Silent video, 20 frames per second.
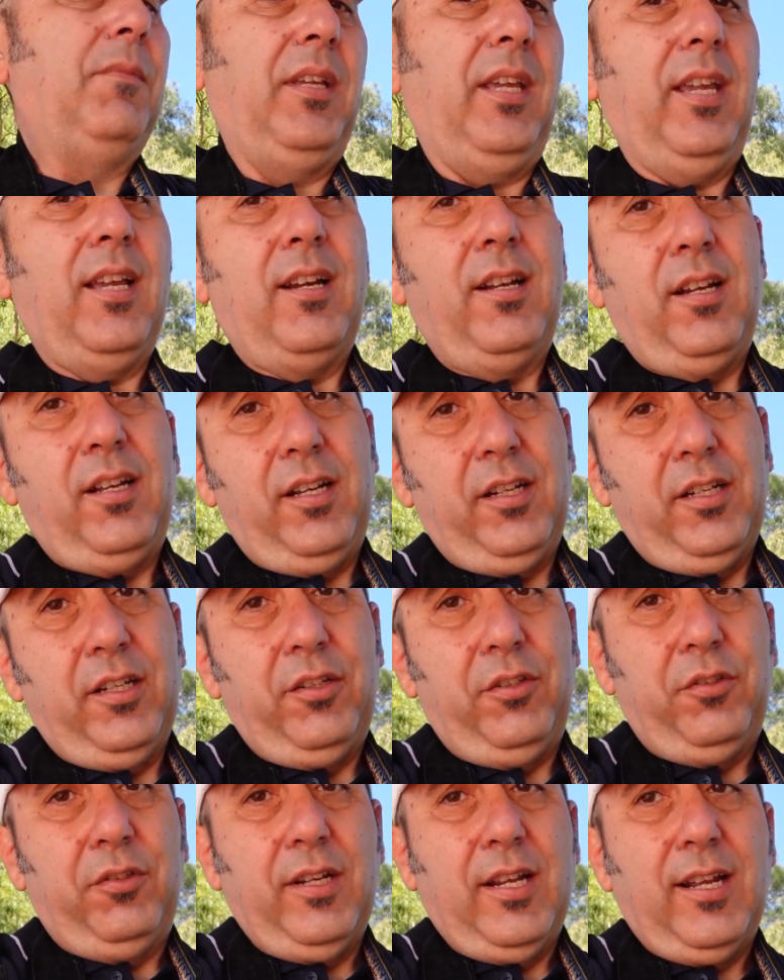I'm going
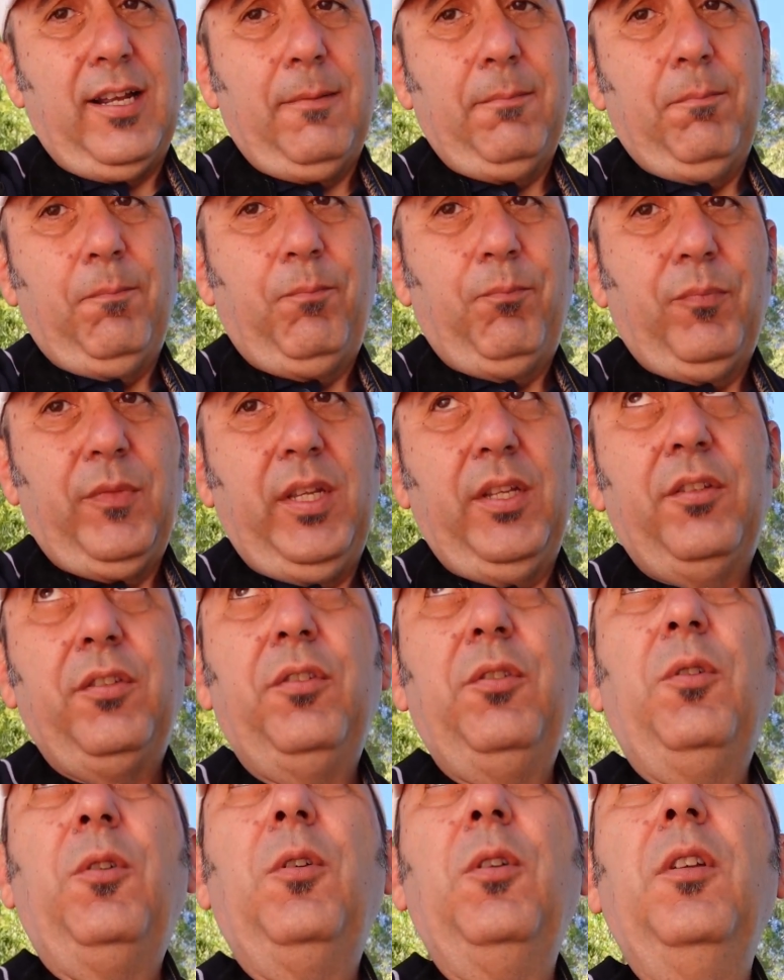to
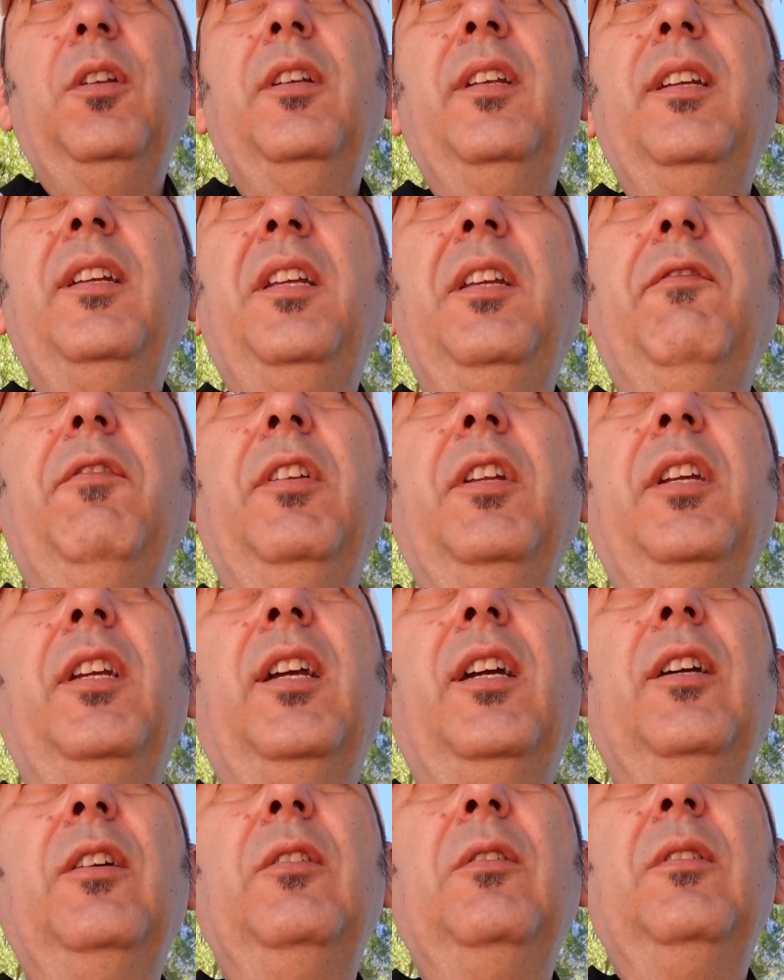install it and give it a
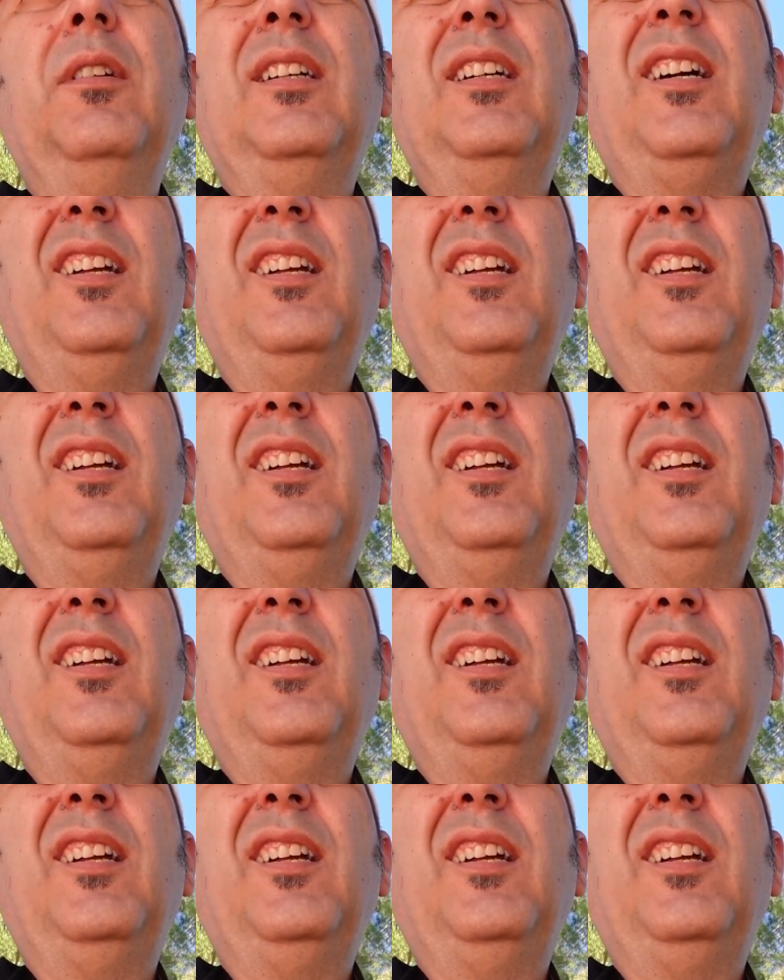go.